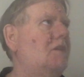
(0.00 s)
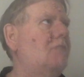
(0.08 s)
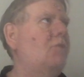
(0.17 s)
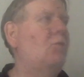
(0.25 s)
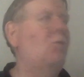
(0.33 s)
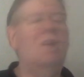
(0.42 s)

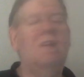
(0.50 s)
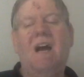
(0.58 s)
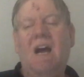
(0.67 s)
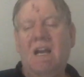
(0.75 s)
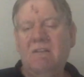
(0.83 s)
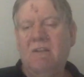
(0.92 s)
But what
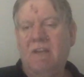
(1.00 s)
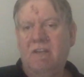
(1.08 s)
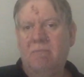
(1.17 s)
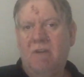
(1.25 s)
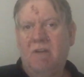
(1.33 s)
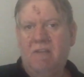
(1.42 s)
I like
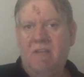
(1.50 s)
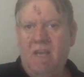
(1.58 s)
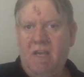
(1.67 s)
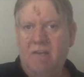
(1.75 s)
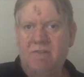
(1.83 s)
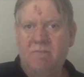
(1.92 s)
about
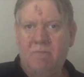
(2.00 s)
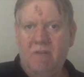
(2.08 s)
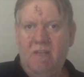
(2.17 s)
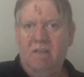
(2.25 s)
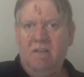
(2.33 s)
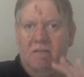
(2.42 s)
cash
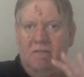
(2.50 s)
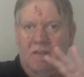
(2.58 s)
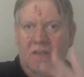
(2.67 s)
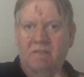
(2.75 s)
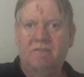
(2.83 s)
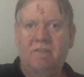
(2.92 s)
money
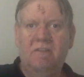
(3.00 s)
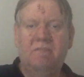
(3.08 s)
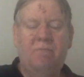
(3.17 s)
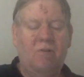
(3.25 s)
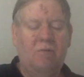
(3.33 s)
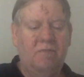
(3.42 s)
is this
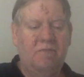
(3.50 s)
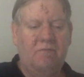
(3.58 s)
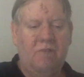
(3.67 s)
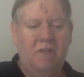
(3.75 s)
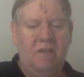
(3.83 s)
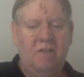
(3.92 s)
purpose
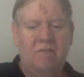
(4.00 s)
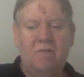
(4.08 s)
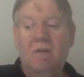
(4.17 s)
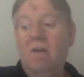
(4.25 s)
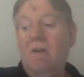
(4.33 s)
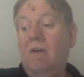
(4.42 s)
right here.
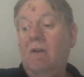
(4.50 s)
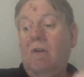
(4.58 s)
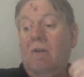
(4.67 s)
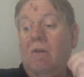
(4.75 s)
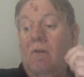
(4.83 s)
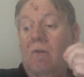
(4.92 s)

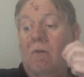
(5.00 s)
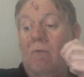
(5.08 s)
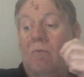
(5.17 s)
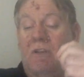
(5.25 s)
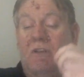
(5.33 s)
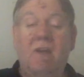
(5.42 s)

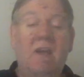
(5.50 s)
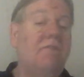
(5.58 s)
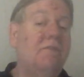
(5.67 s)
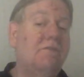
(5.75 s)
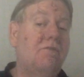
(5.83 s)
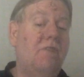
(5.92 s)
When you have
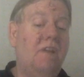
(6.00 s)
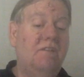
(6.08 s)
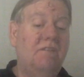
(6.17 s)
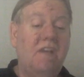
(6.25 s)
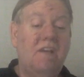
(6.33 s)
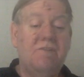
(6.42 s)
a
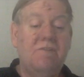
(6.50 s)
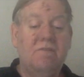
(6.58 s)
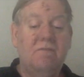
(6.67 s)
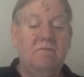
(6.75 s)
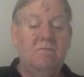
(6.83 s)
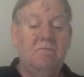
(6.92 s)
transaction,
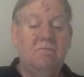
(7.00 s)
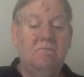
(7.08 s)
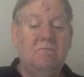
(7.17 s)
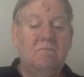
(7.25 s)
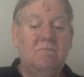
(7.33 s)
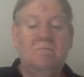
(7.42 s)

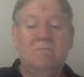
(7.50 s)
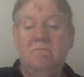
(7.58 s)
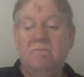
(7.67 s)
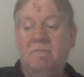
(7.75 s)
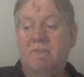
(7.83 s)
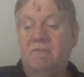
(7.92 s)

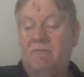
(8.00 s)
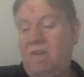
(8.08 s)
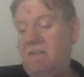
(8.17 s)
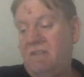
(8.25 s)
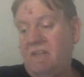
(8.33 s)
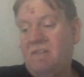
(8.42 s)
the
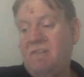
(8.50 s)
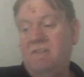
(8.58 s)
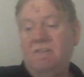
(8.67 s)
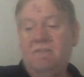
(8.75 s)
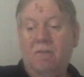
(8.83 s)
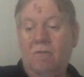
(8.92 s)
transaction
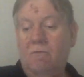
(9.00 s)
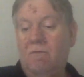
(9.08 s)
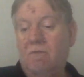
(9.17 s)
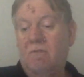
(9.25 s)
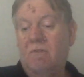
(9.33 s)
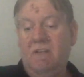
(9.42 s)
is
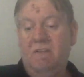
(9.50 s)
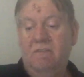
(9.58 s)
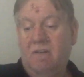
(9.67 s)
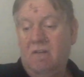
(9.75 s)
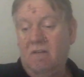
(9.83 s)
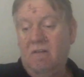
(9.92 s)
over and
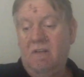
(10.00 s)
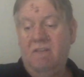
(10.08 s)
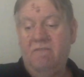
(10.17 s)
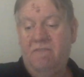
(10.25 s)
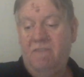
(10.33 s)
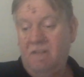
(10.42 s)
done and
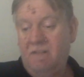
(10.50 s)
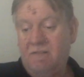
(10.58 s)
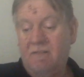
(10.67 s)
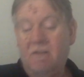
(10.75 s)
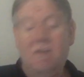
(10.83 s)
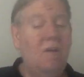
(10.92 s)

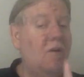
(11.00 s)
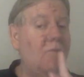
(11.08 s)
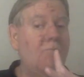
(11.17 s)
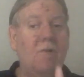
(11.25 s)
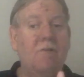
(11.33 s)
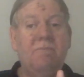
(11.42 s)
finished.
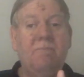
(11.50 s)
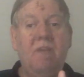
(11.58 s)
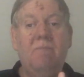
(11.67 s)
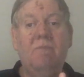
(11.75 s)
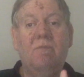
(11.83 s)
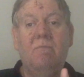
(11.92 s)
Most
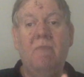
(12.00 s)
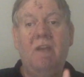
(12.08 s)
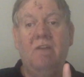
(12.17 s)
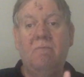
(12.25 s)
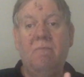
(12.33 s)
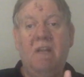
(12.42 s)
people may
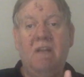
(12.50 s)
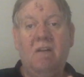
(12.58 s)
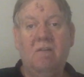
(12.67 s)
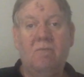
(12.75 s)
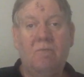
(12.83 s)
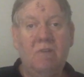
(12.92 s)
or may
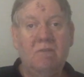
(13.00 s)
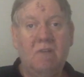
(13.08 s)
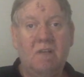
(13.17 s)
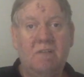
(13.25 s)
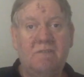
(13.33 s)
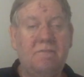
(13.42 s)
not
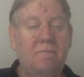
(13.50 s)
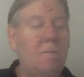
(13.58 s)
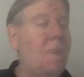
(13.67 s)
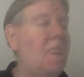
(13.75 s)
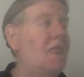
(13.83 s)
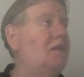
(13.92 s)
realize,
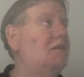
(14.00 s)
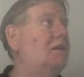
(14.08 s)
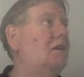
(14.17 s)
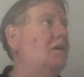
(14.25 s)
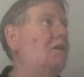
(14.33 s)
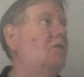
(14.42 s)

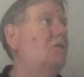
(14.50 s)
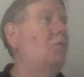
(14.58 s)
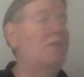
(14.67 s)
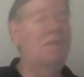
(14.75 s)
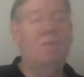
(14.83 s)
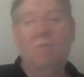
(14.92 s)

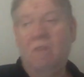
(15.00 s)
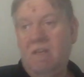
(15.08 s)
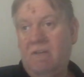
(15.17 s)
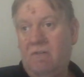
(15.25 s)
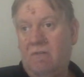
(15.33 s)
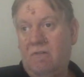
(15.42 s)
with a
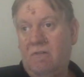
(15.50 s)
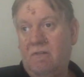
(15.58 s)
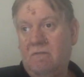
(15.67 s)
credit card,